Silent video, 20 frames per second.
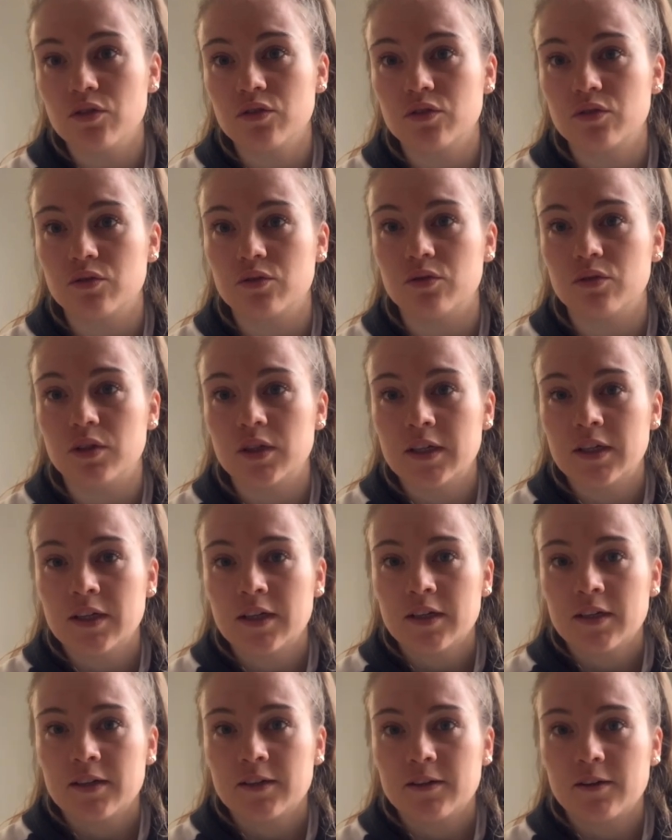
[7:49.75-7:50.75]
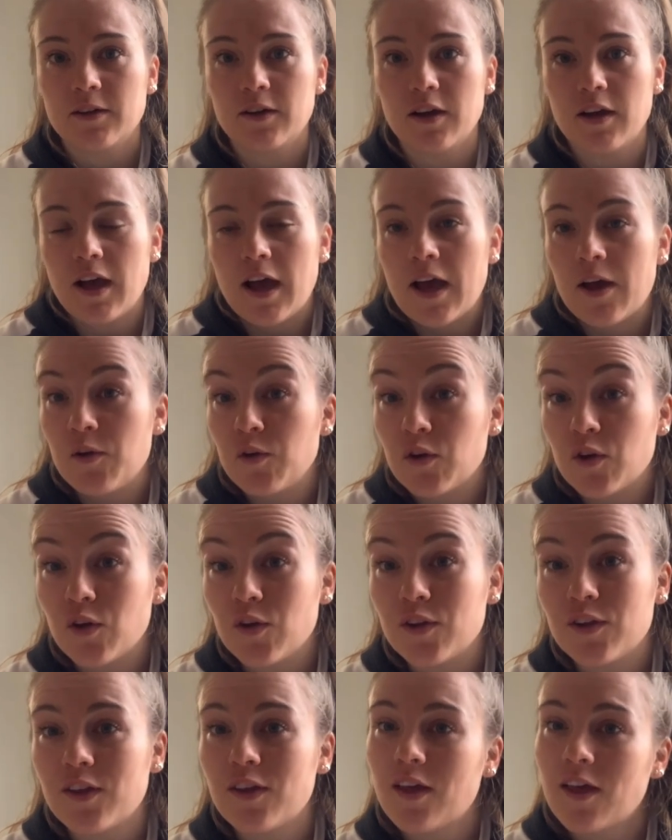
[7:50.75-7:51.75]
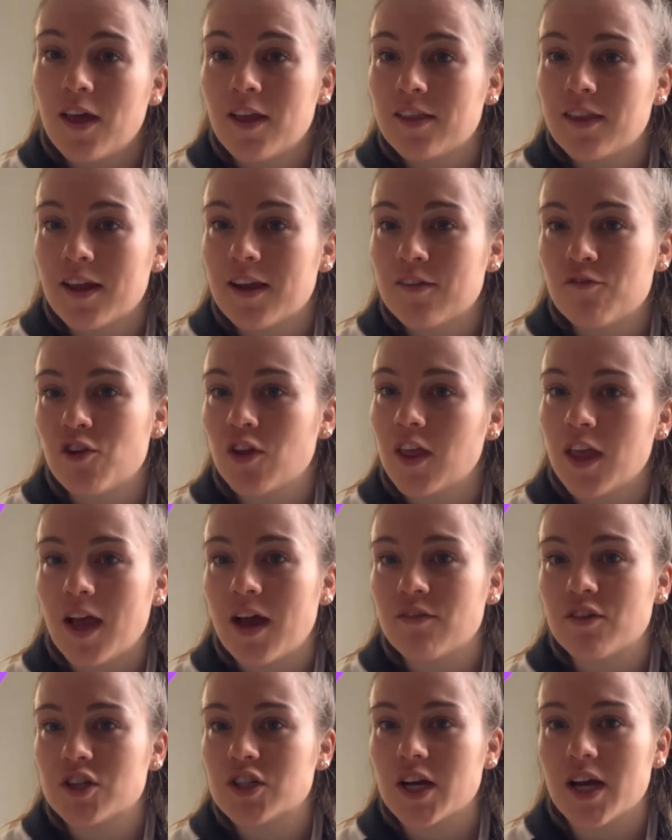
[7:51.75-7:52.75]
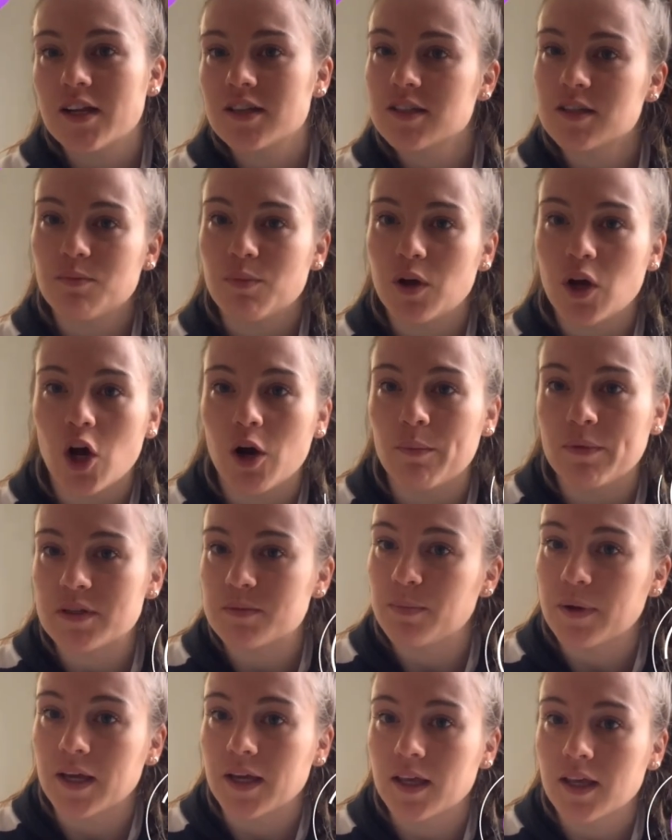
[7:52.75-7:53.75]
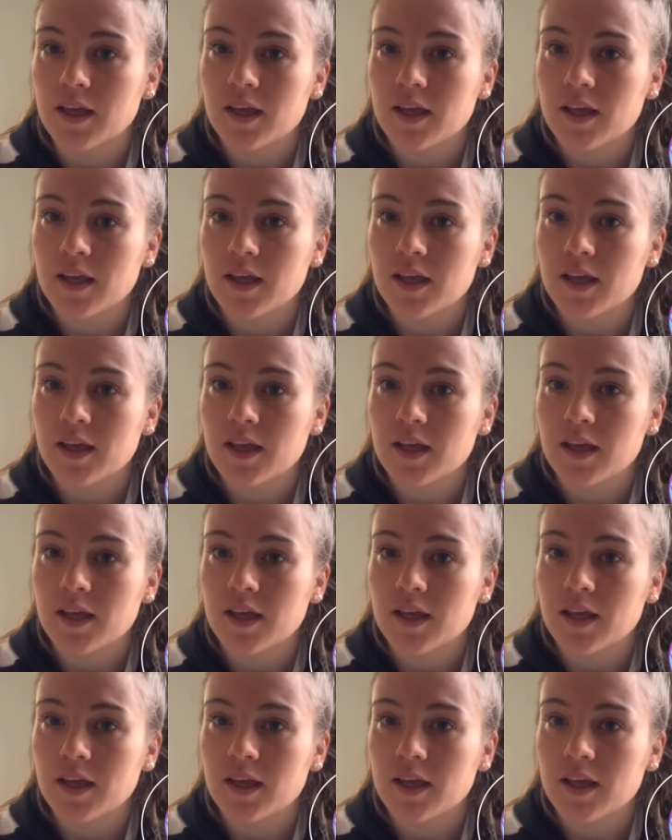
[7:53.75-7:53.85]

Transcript: So how could it didn't really have a chance to become as big?